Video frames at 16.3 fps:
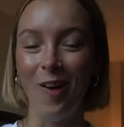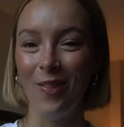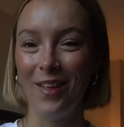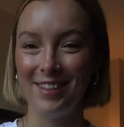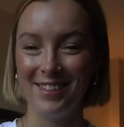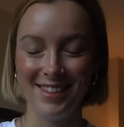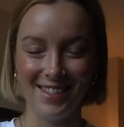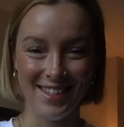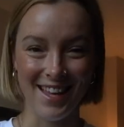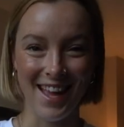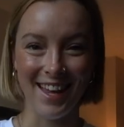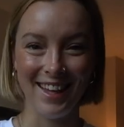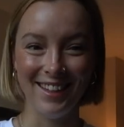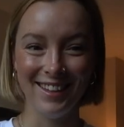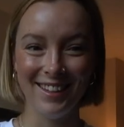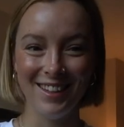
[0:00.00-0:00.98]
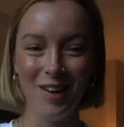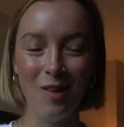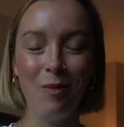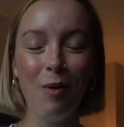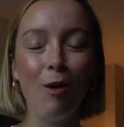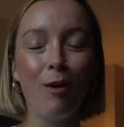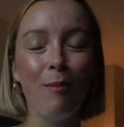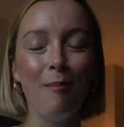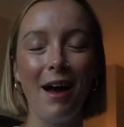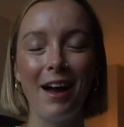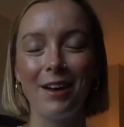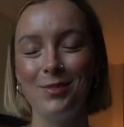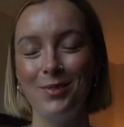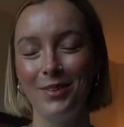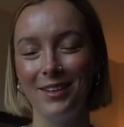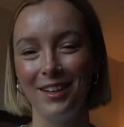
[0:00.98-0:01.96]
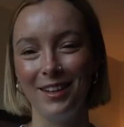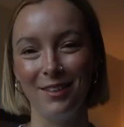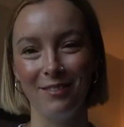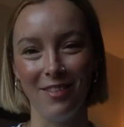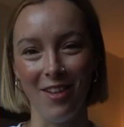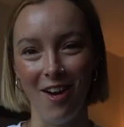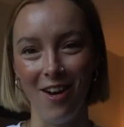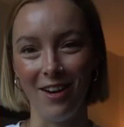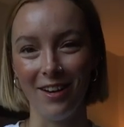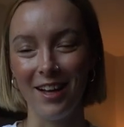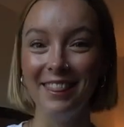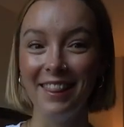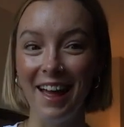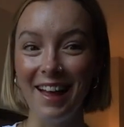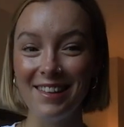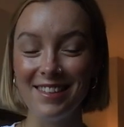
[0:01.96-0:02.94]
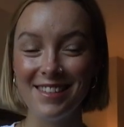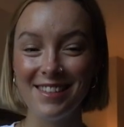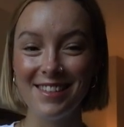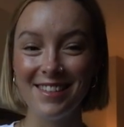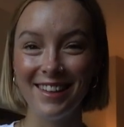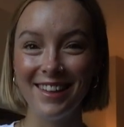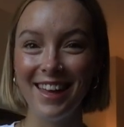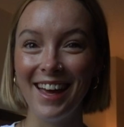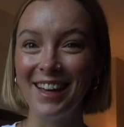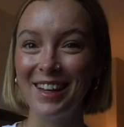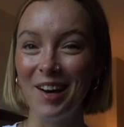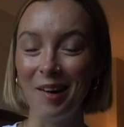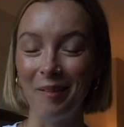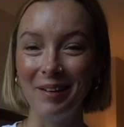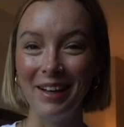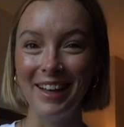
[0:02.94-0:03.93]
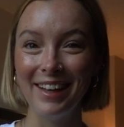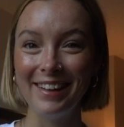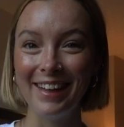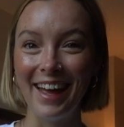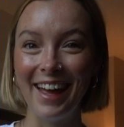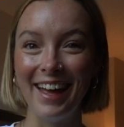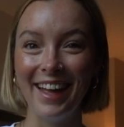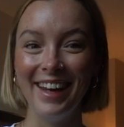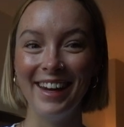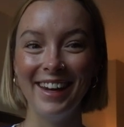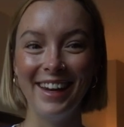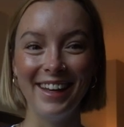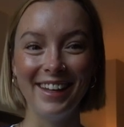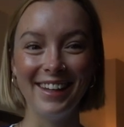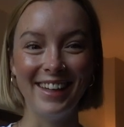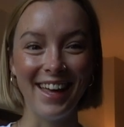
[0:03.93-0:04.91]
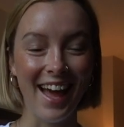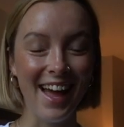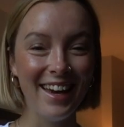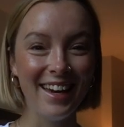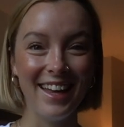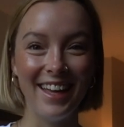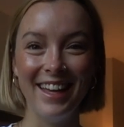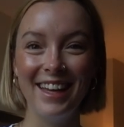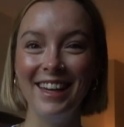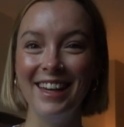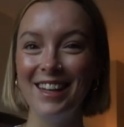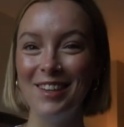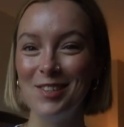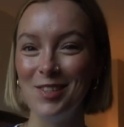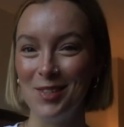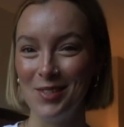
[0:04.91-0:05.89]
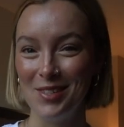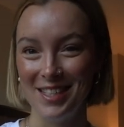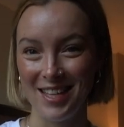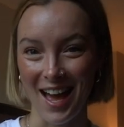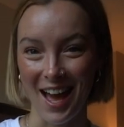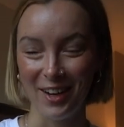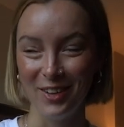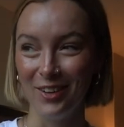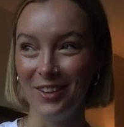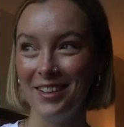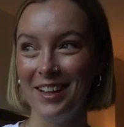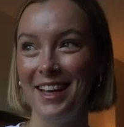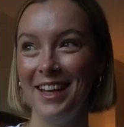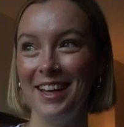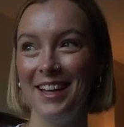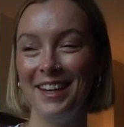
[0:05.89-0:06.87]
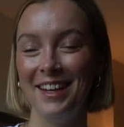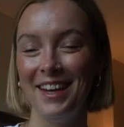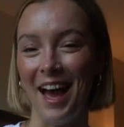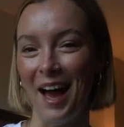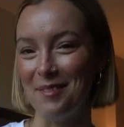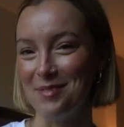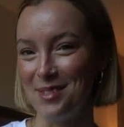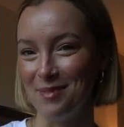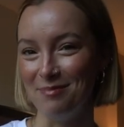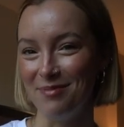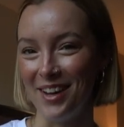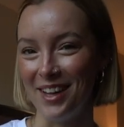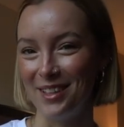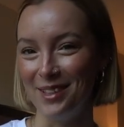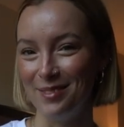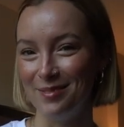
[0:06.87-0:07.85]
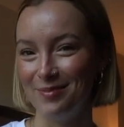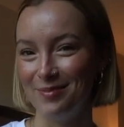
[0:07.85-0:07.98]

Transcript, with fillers: All that to say, welcome back to another vlog. Let's get going and get into Seattle and have some fun.